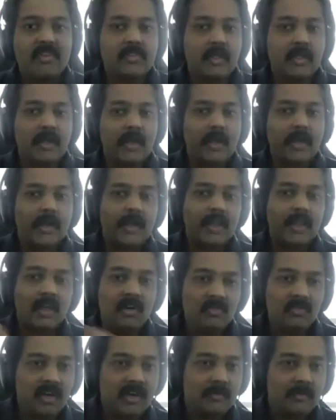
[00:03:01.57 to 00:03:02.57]
with
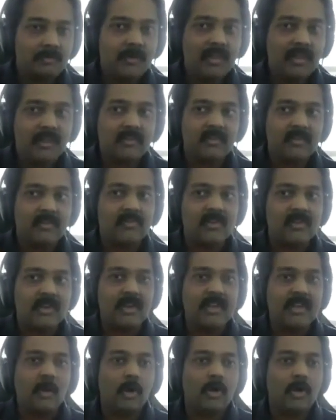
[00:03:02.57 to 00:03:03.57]
Hello World applications
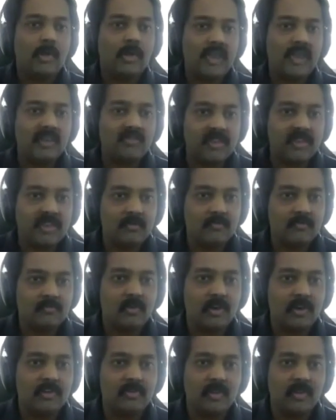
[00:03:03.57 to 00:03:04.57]
running on a
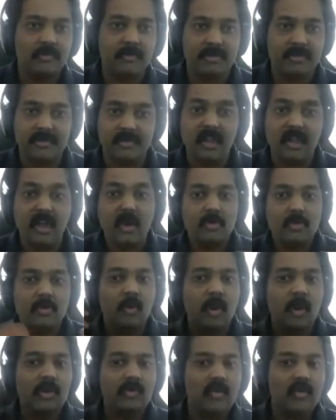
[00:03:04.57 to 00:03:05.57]
KVM virtual machine. So
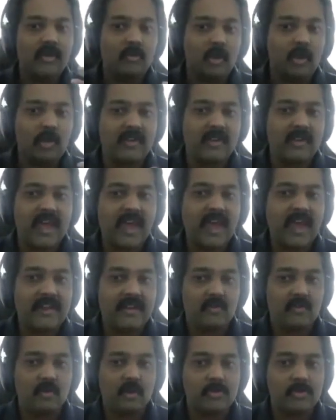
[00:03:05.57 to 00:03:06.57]
what we
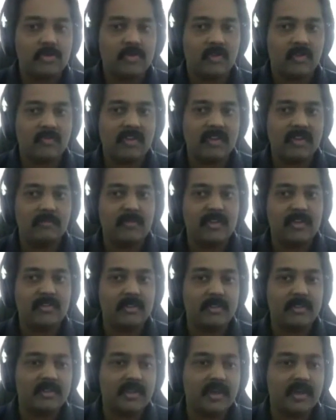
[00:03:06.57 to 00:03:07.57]
had was we
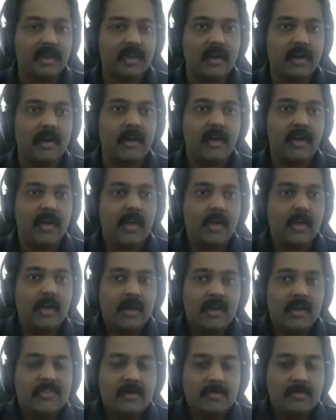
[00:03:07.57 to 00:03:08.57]
measured a
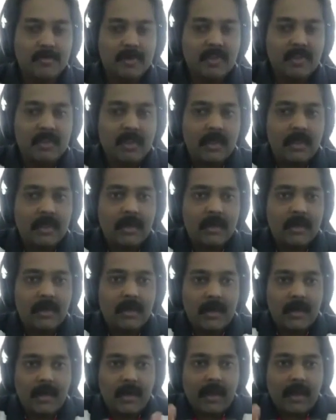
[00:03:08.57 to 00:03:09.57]
simple
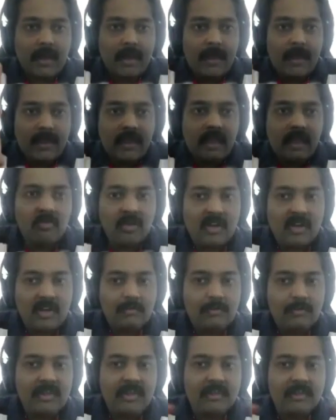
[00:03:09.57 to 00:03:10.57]
Hello World
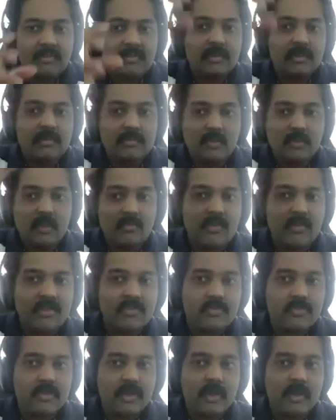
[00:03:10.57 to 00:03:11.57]
application
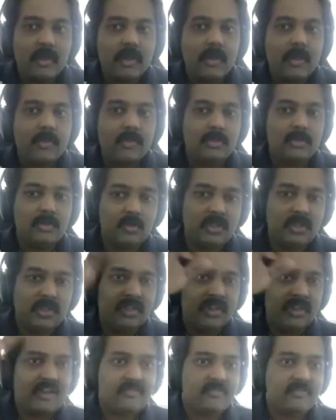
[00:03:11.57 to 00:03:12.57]
with
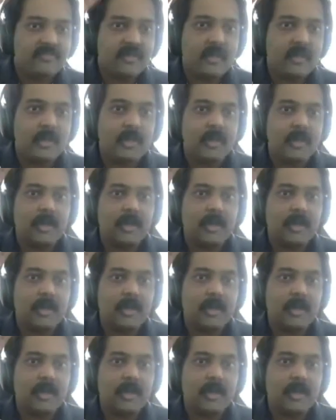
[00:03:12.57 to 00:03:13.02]
Unikraft,